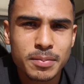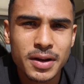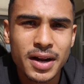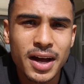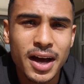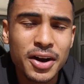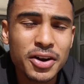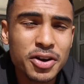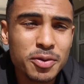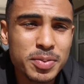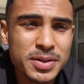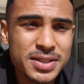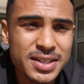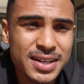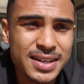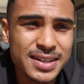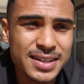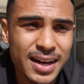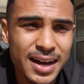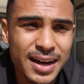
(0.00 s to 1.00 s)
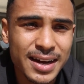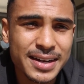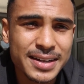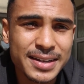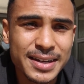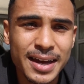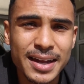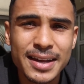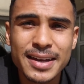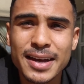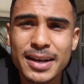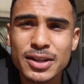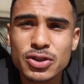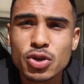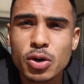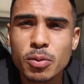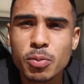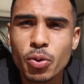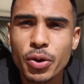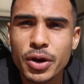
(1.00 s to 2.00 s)
But a 100% diet can get
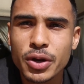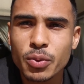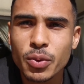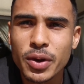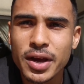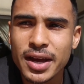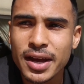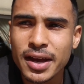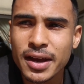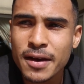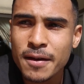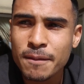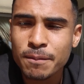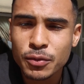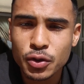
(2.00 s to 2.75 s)
to a point where